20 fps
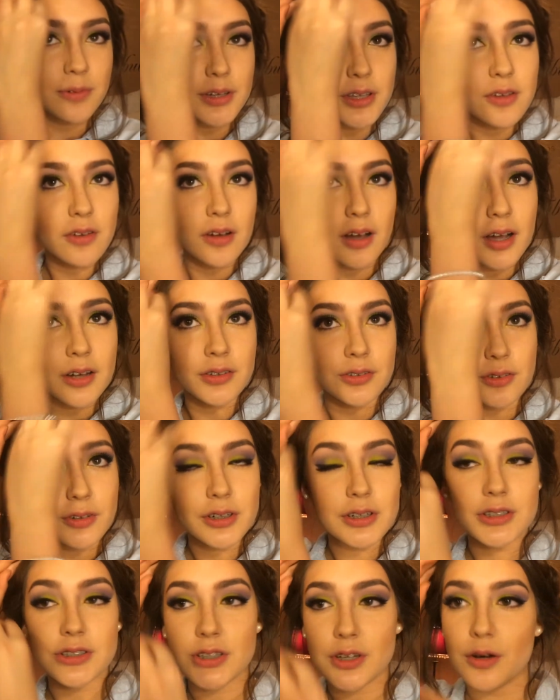where you
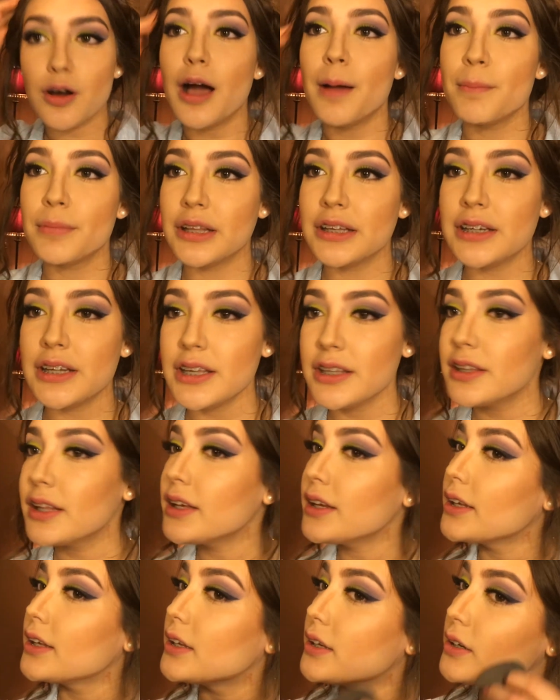contoured. So I'm blending
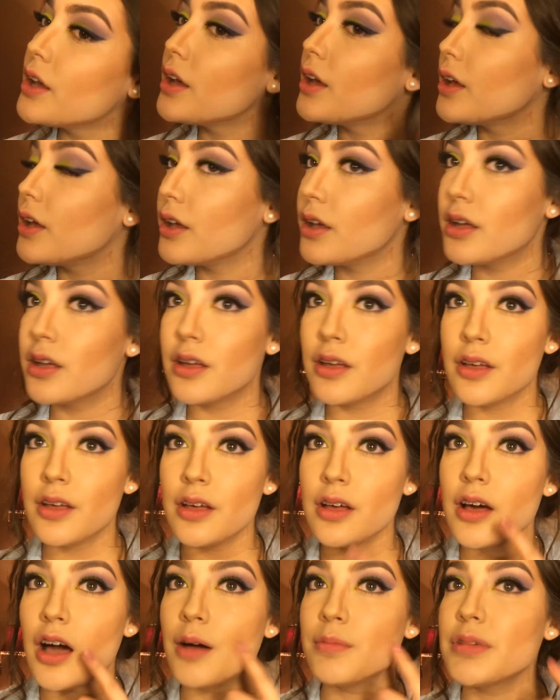that in.
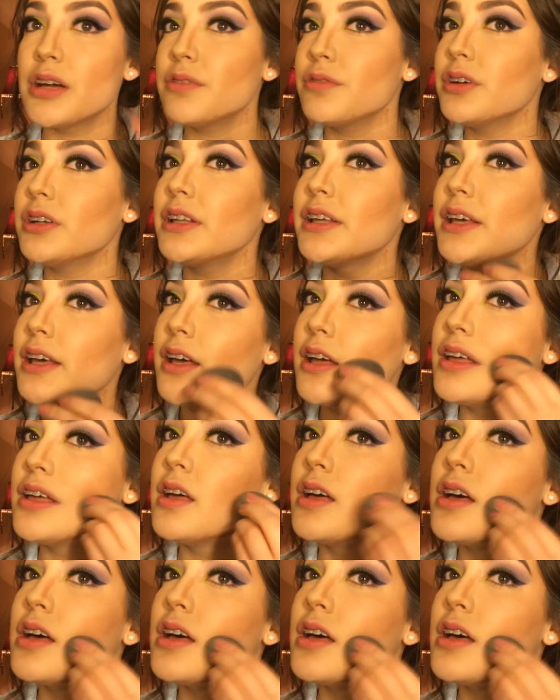I'm not really